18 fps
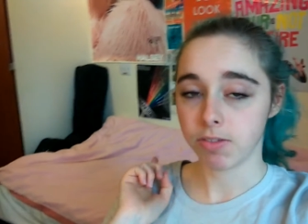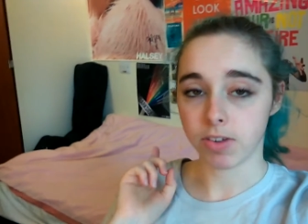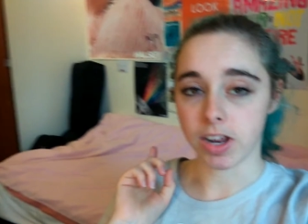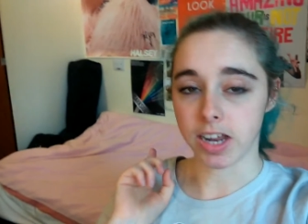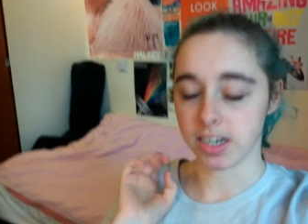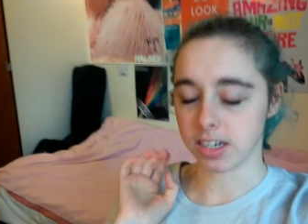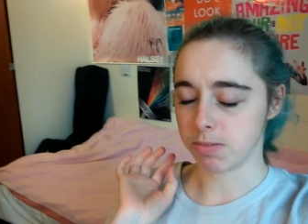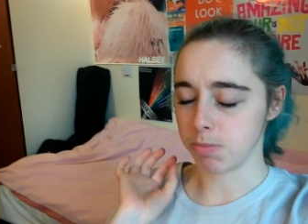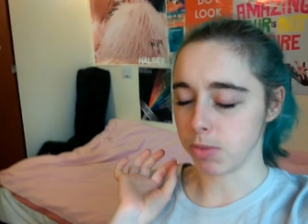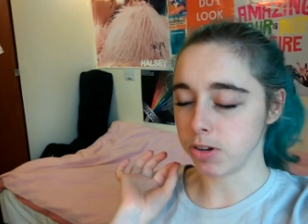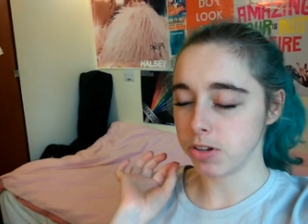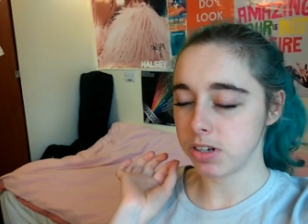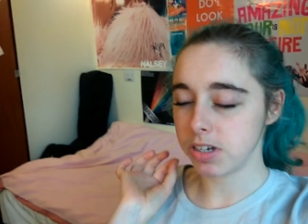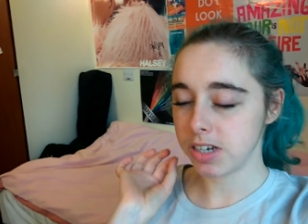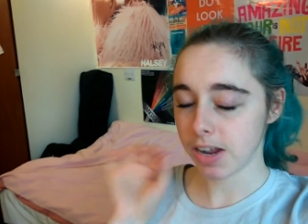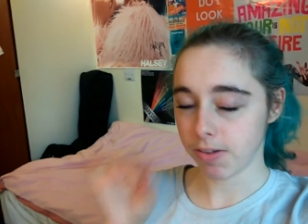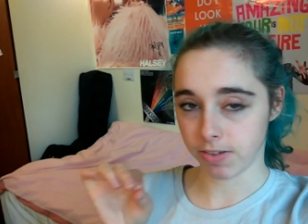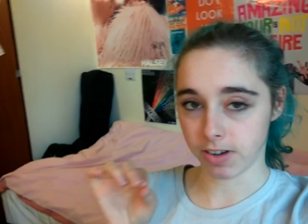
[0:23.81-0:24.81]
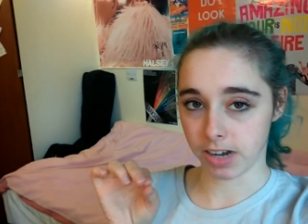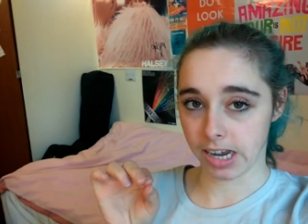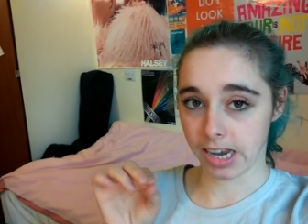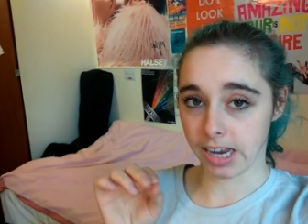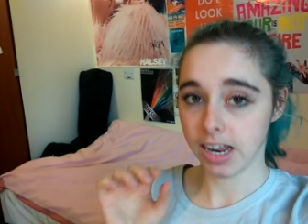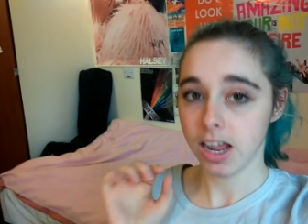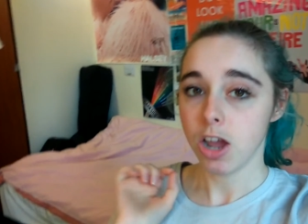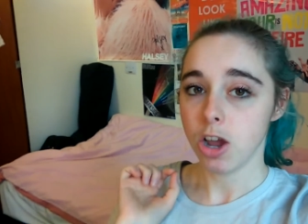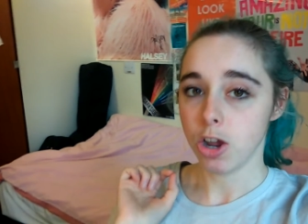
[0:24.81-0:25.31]
It's most
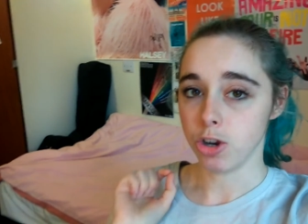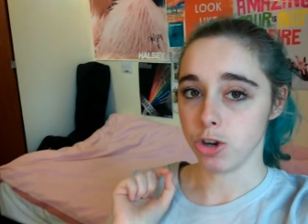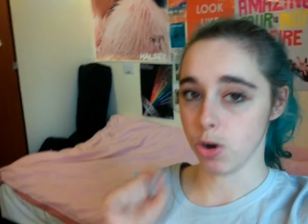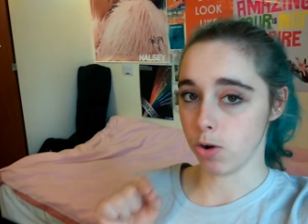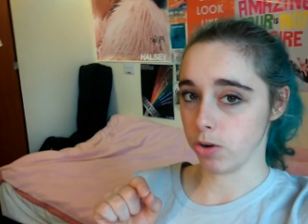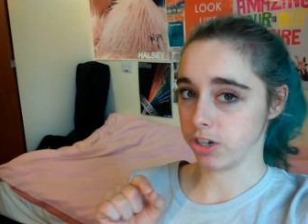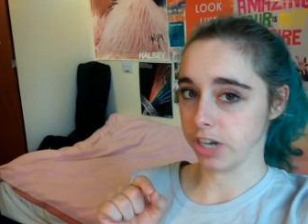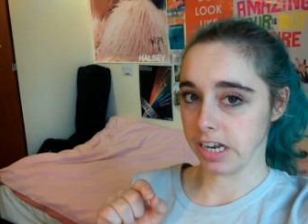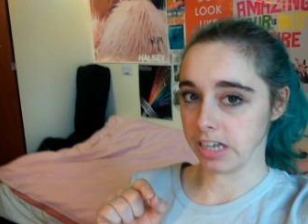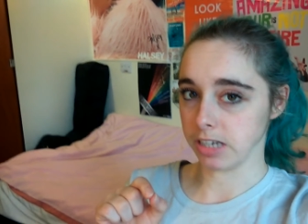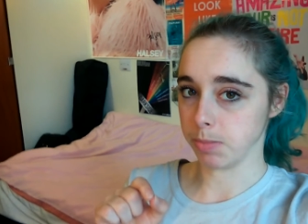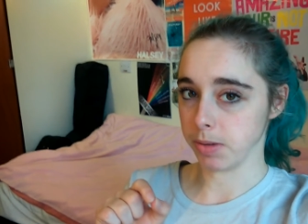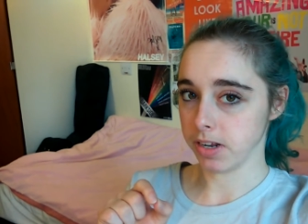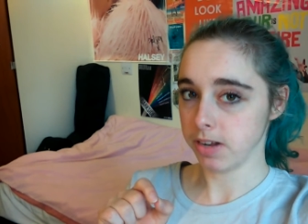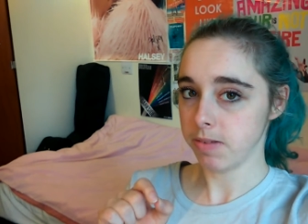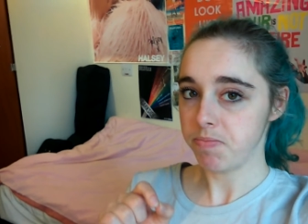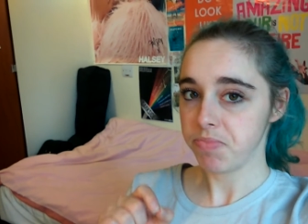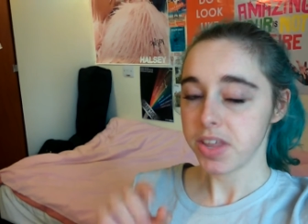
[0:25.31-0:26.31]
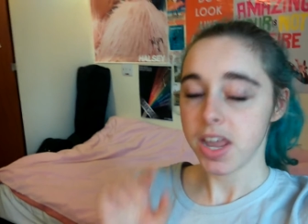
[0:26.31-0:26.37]
definitely not Shakespeare.